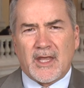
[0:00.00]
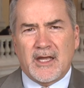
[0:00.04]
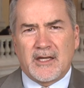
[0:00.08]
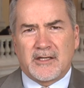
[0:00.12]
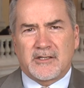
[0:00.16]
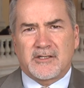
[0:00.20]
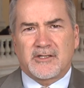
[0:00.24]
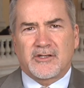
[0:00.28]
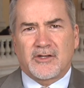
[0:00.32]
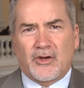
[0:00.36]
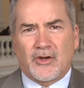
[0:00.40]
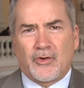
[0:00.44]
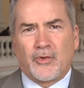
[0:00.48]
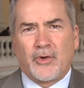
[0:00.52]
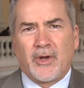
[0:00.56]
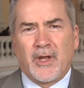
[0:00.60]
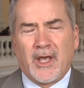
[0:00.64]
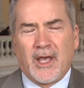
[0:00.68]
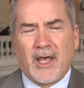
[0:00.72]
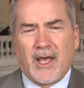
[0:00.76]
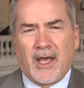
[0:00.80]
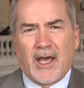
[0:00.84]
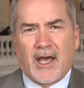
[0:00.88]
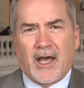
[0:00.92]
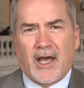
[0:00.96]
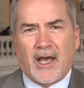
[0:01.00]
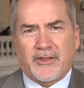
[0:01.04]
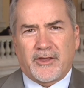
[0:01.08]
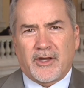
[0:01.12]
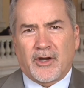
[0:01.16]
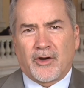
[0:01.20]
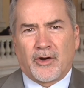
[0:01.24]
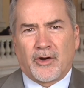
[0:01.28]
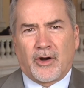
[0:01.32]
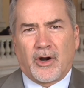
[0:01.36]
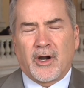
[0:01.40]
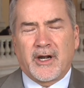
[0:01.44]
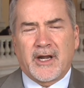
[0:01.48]
And so uh,
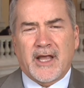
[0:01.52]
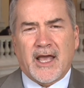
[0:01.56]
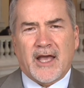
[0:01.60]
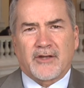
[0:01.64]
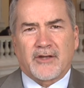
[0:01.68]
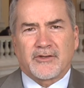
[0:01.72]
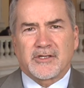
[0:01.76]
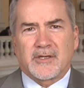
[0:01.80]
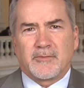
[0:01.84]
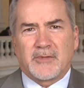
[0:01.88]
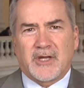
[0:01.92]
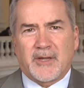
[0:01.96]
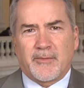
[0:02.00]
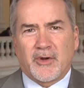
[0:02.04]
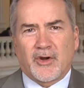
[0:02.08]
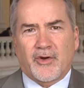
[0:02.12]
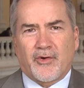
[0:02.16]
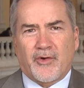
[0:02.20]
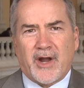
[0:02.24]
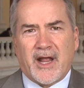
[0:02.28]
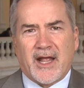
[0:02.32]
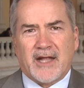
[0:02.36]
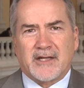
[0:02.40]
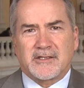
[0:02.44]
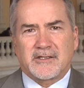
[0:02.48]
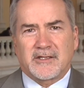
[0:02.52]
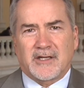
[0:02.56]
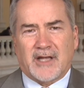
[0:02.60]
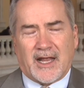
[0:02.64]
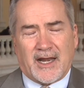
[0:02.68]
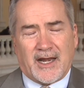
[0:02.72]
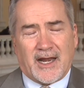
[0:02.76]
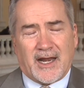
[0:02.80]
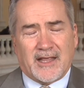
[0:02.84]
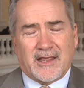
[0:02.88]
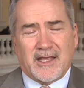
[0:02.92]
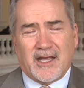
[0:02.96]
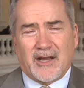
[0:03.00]
there are now some Democrats,
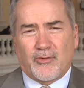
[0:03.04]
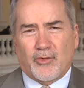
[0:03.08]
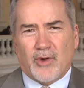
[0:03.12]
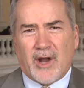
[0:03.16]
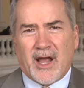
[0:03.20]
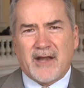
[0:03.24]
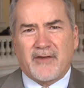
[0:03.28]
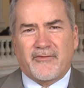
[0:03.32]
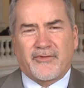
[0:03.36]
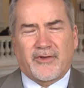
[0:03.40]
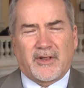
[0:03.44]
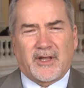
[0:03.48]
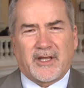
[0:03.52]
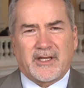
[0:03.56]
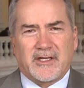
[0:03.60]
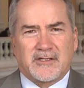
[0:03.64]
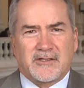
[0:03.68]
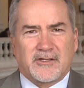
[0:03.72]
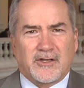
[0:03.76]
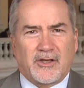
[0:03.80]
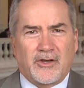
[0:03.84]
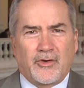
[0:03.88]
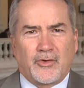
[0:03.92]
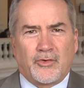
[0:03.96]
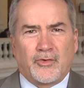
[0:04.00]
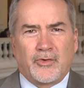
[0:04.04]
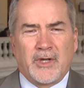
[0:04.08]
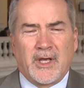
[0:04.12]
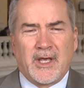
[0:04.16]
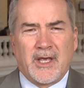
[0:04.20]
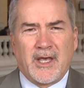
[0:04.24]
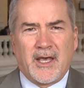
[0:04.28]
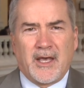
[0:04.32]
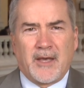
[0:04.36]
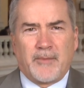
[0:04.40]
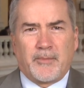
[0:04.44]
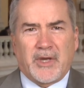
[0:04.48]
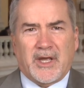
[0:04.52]
and I think rightfully so,
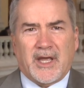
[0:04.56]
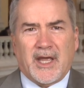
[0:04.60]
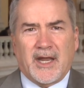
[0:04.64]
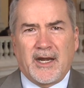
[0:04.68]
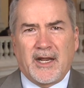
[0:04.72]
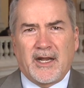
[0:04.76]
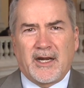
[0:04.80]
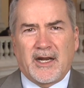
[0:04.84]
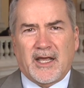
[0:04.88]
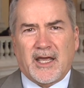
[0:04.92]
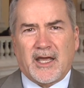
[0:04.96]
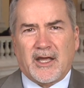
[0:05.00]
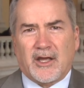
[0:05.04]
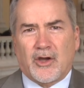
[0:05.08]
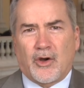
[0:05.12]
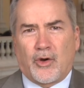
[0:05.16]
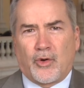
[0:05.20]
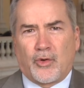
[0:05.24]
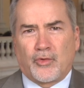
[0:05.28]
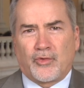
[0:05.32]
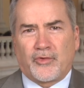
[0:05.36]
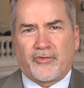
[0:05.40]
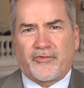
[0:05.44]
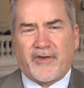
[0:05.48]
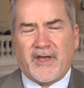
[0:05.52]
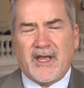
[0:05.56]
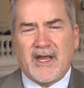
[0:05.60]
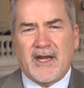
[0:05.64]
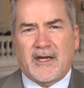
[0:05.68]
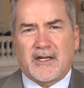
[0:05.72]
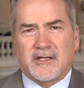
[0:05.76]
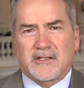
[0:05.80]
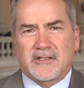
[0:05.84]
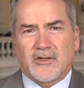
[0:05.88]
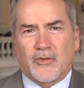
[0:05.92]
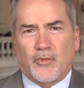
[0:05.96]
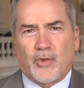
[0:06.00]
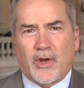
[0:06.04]
beginning to get cold
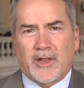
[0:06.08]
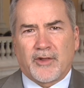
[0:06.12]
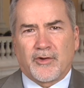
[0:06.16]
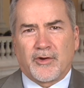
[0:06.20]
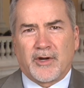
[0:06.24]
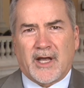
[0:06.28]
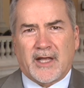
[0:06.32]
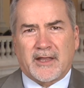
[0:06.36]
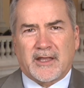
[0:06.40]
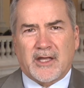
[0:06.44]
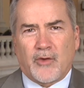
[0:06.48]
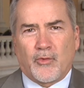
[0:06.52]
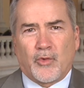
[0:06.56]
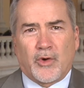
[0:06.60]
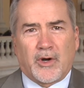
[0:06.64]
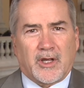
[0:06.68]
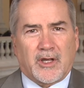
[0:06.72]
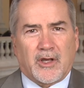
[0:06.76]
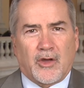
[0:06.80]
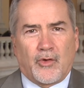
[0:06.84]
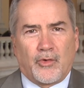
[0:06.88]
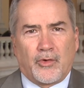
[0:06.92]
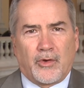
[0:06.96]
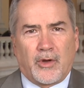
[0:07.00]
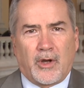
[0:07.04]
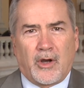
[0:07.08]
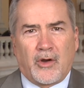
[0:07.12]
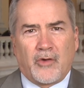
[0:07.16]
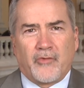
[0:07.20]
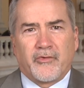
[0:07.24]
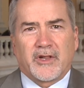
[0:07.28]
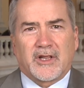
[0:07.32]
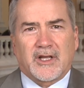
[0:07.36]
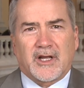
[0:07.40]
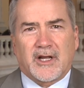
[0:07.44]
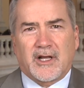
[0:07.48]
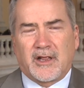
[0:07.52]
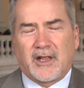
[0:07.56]
feet as to whether or not they want to go
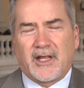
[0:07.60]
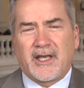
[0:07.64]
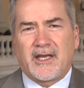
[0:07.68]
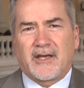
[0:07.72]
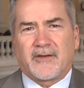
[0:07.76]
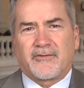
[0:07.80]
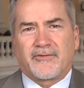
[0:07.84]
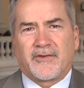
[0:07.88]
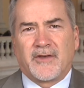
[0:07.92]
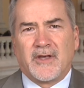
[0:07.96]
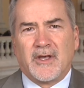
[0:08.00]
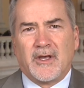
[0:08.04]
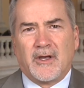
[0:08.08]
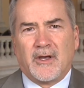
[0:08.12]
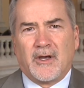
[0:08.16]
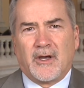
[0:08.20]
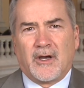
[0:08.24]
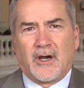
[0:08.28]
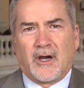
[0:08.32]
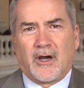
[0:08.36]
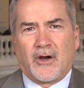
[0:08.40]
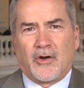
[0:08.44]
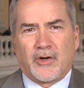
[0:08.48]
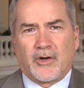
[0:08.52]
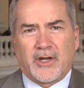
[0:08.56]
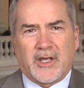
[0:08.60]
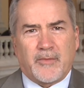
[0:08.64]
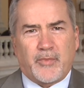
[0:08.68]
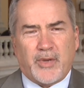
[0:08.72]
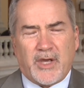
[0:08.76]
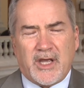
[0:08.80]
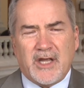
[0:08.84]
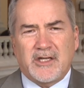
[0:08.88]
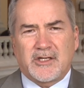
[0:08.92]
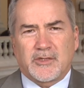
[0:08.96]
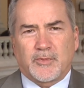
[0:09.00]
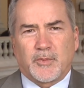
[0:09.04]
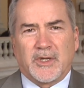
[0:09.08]
over the cliff on
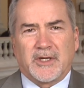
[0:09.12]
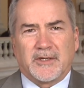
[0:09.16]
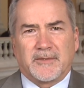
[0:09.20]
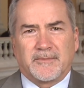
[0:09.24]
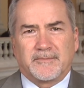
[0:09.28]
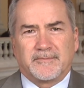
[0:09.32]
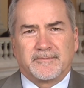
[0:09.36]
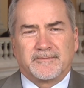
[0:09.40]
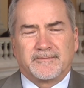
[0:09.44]
impeachment.